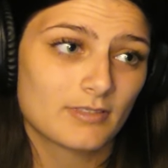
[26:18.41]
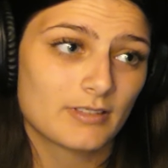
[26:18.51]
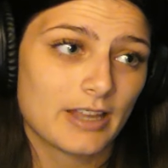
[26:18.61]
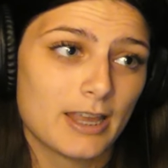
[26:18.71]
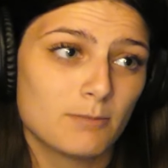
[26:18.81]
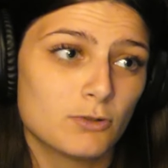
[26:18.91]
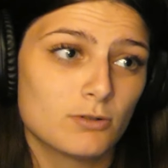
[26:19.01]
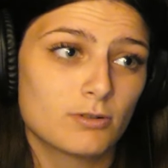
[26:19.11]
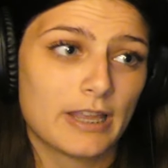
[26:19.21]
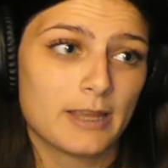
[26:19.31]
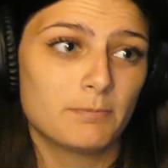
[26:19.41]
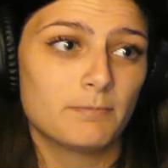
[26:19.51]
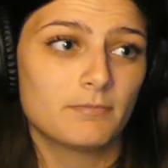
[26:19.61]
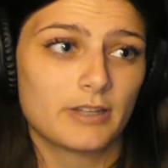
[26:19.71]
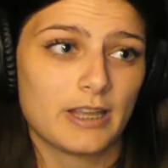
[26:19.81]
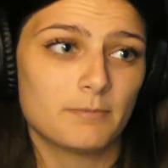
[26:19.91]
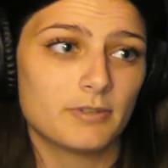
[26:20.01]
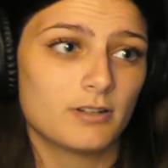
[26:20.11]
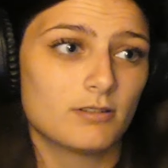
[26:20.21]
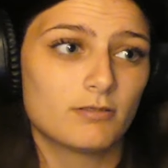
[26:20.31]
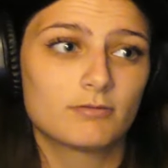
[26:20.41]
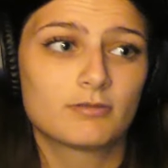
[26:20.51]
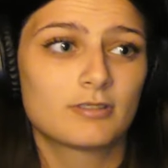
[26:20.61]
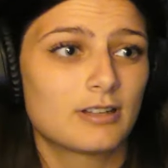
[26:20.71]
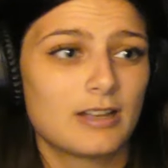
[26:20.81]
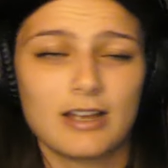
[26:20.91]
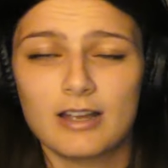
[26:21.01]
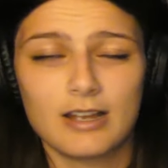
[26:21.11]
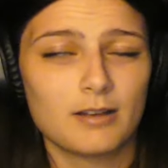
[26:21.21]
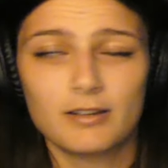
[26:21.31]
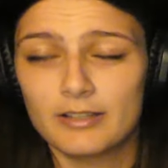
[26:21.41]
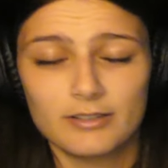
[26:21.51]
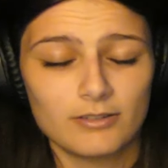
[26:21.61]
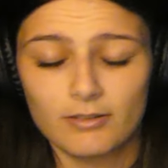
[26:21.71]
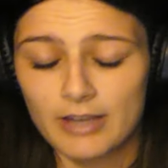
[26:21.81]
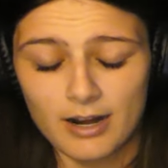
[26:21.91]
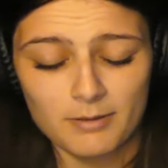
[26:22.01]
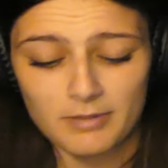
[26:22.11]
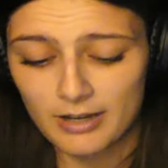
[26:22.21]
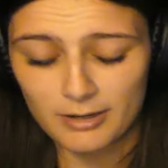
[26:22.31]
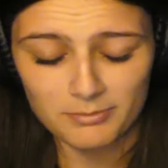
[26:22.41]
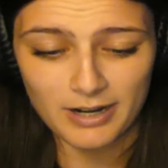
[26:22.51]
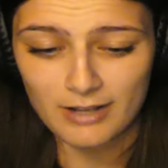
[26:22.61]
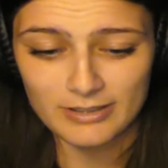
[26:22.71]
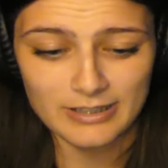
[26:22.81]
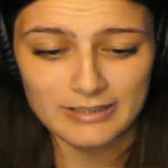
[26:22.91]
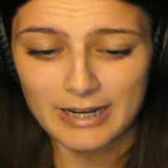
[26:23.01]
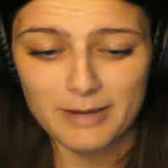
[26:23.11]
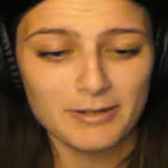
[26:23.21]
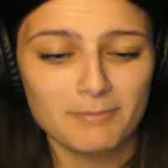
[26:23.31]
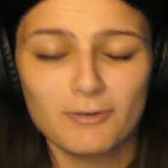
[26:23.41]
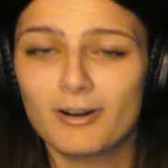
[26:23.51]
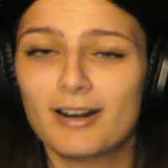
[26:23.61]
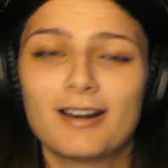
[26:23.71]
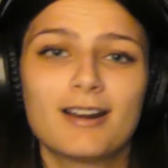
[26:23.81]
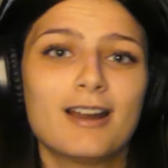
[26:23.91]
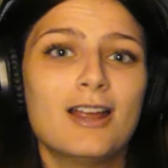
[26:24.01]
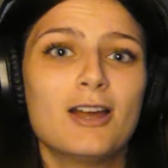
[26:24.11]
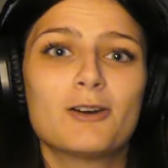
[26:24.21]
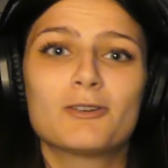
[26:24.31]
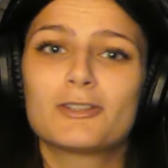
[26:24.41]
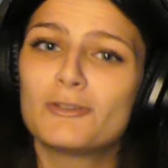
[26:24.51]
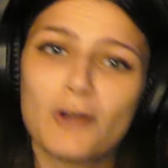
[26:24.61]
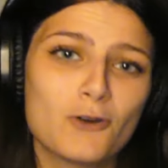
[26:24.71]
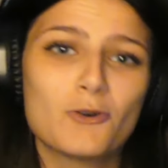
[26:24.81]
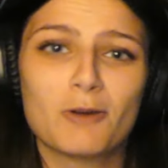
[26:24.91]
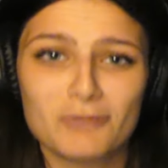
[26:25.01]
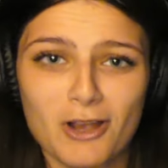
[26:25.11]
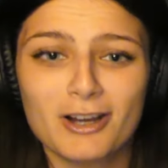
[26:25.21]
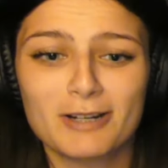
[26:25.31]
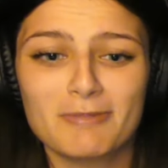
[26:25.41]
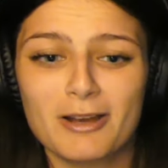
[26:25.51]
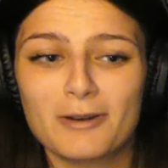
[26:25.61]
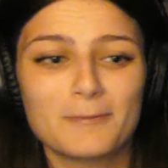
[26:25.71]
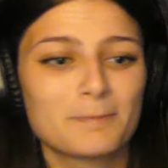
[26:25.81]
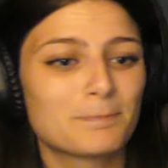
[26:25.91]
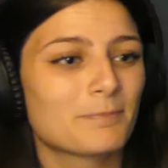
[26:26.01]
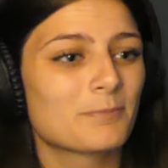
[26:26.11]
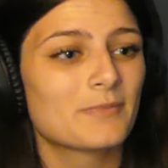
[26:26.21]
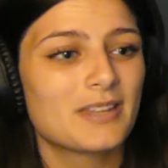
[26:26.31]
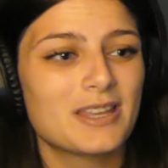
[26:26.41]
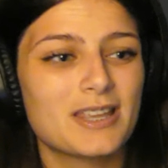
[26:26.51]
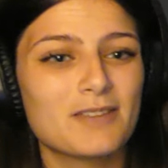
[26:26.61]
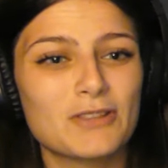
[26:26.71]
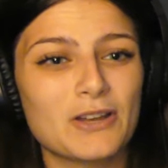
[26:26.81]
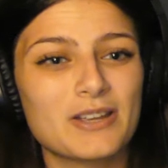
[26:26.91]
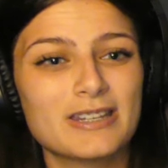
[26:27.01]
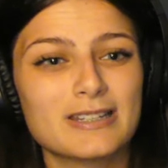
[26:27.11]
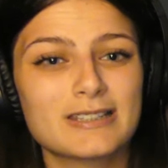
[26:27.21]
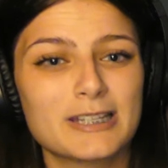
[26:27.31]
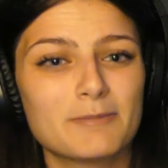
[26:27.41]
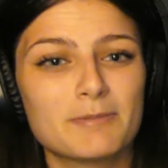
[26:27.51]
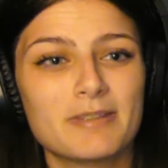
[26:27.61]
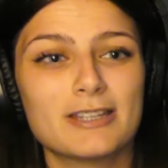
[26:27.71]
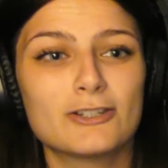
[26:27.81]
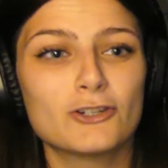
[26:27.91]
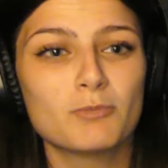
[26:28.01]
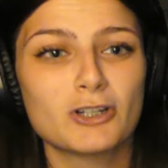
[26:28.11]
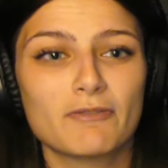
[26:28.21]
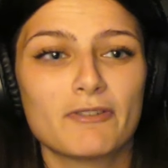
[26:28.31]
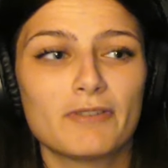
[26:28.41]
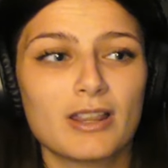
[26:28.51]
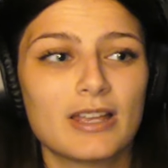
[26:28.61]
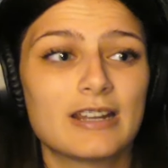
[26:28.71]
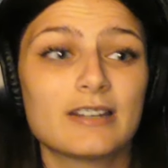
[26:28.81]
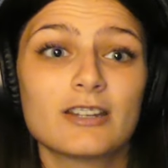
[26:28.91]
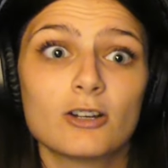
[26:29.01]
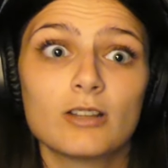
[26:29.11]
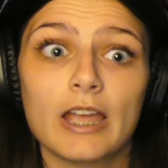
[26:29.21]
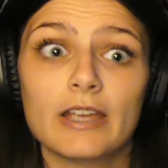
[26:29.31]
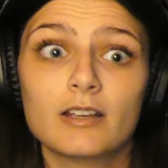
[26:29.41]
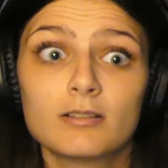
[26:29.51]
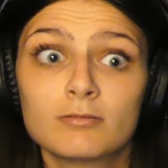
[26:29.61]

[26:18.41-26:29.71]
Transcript: Campbell, Camp Campbell. I don't care about how I'm pronouncing his name anymore. You know who I'm talking about. Even though he didn't seem to be too much of a villain until like